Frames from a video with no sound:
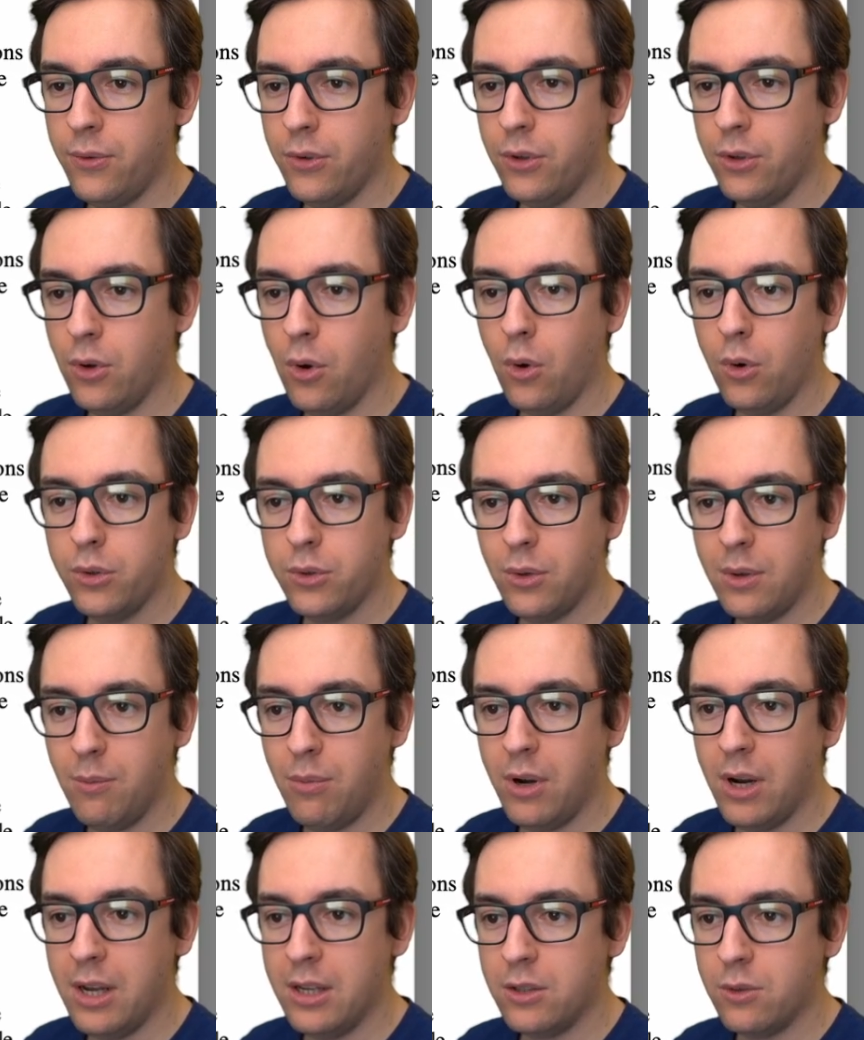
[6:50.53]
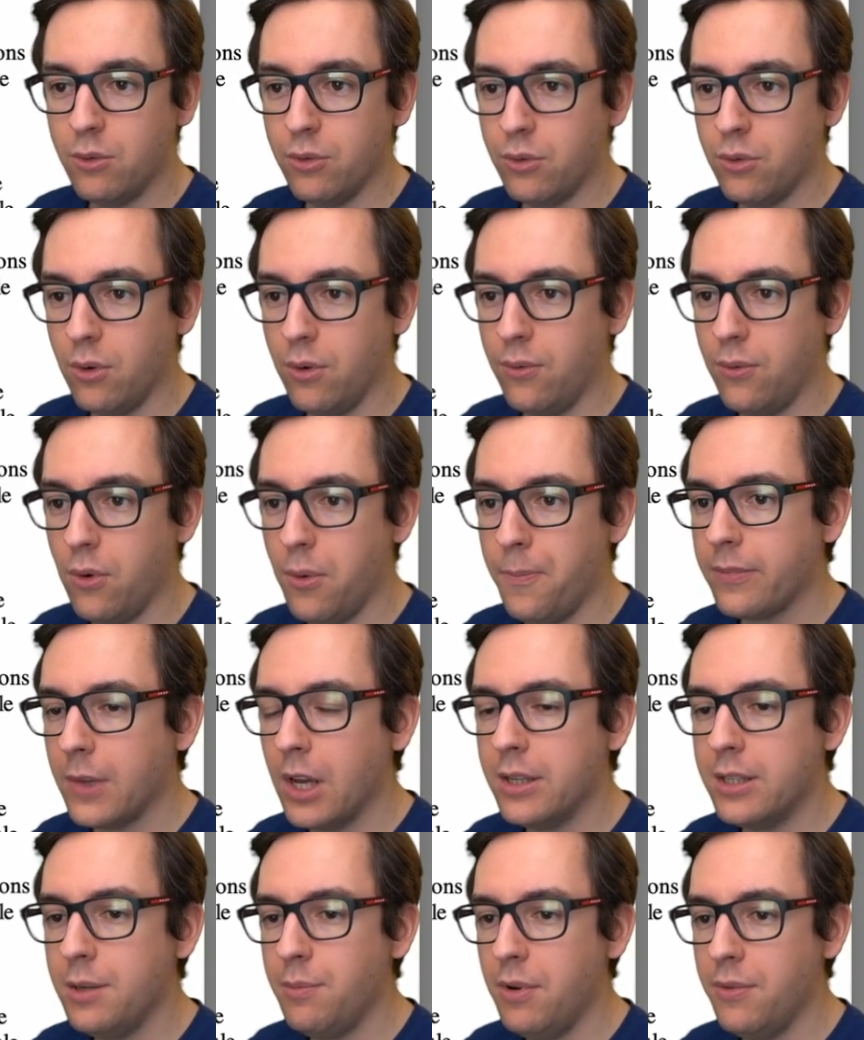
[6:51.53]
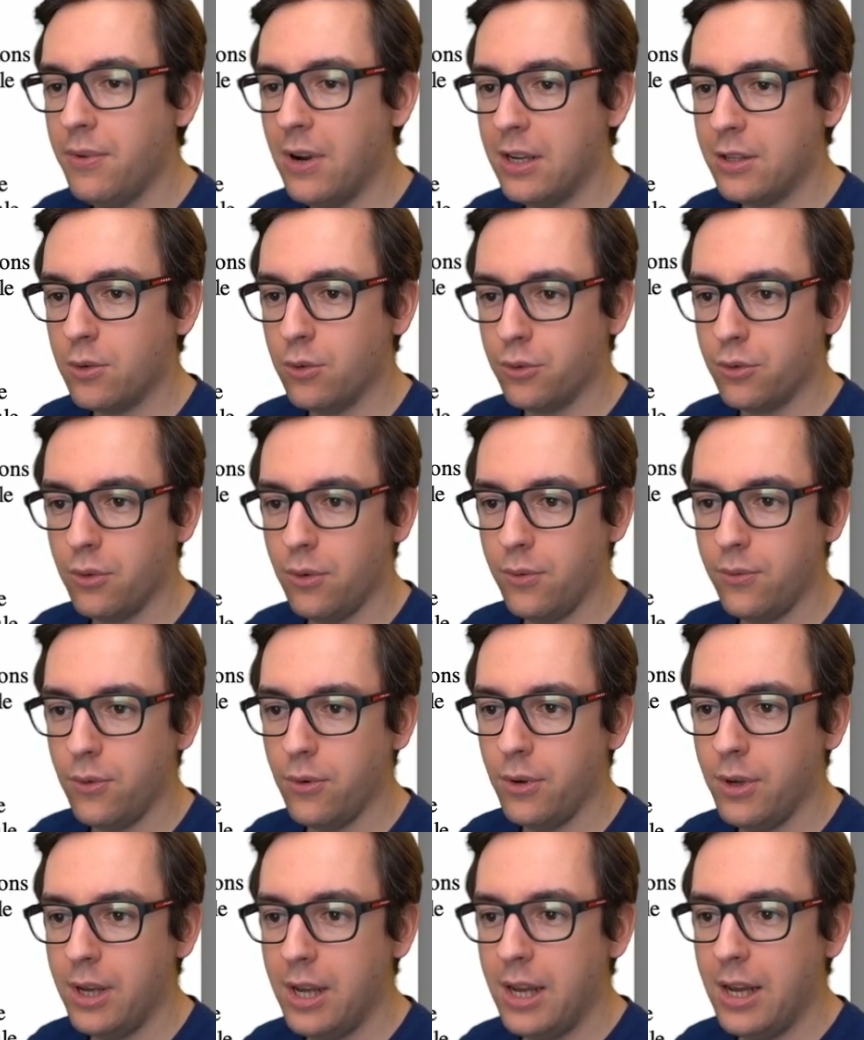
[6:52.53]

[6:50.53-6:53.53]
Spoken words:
also implies simplifies control flow.